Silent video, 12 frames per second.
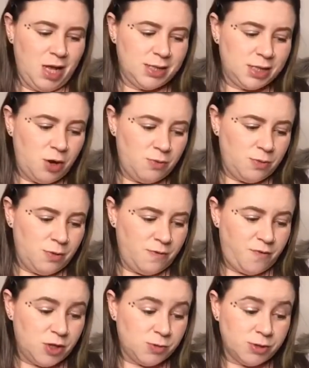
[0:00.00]
So
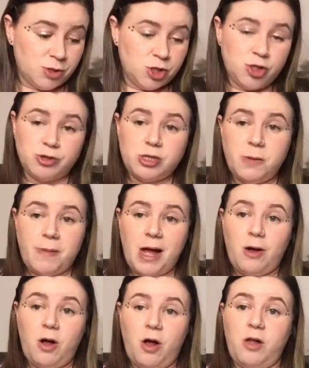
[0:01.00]
first one I'm going to talk to you
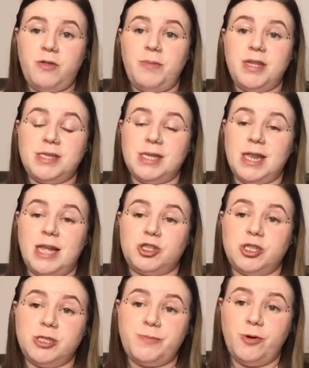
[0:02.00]
about are the myths and
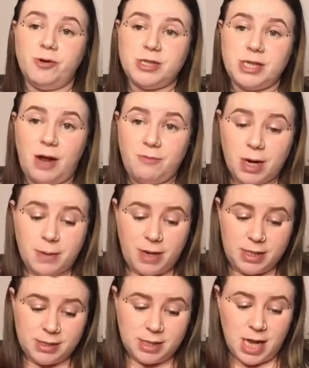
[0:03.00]
legends books that I
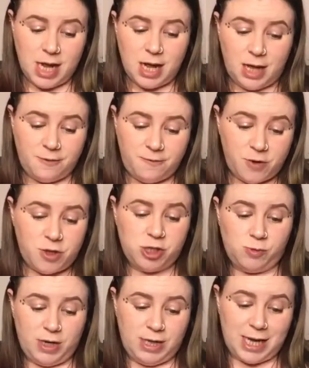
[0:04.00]
recommend. And the first
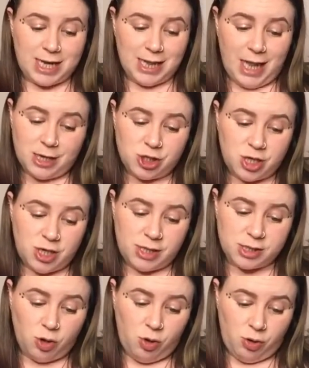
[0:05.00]
one in that collection
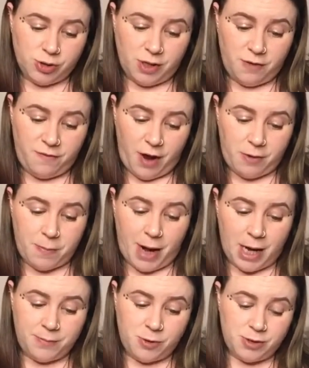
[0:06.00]
is called The Fairy
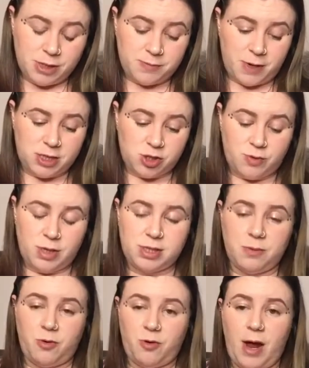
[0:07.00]
Bible. It's by
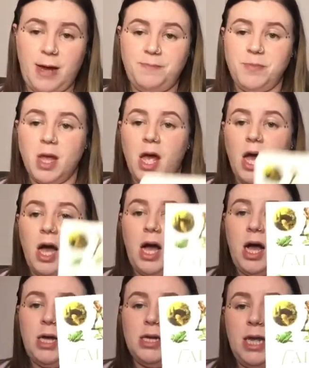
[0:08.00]
Teresa Moorey.
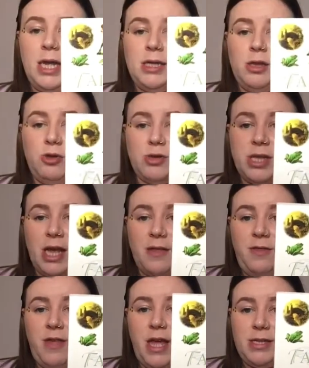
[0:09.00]
And it looks like
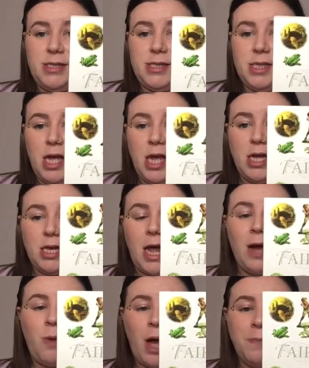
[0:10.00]
this.
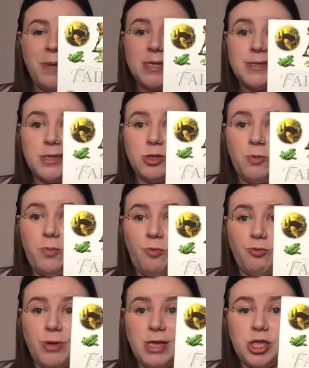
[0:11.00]
Now, I picked this up
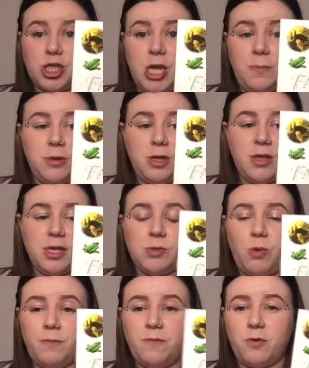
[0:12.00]
really cheaply, this
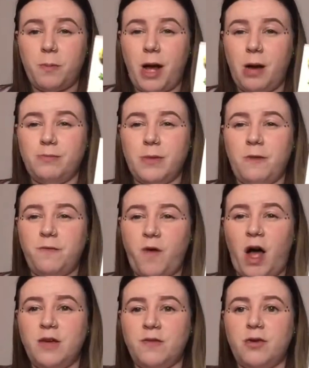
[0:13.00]
one, for about a
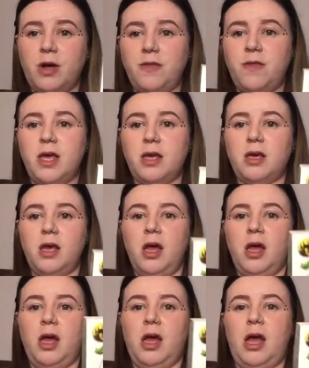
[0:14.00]
fiver, I think,
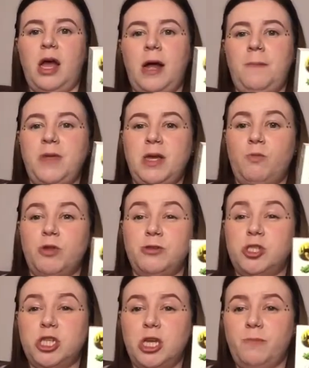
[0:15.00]
um, in one of those
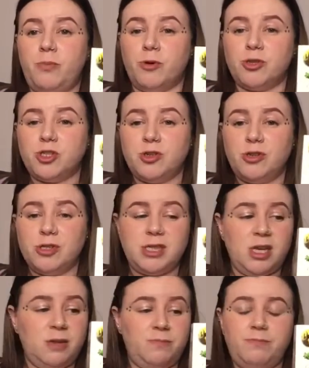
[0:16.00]
cheap bookstores
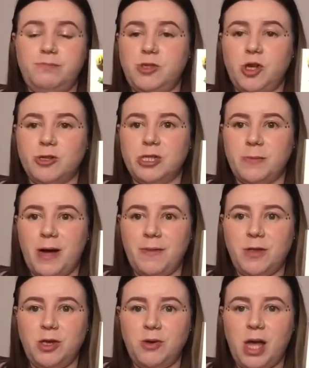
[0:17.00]
that are dotted about in
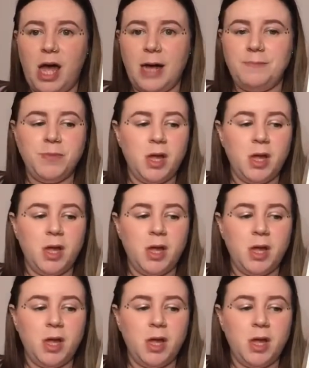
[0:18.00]
the UK.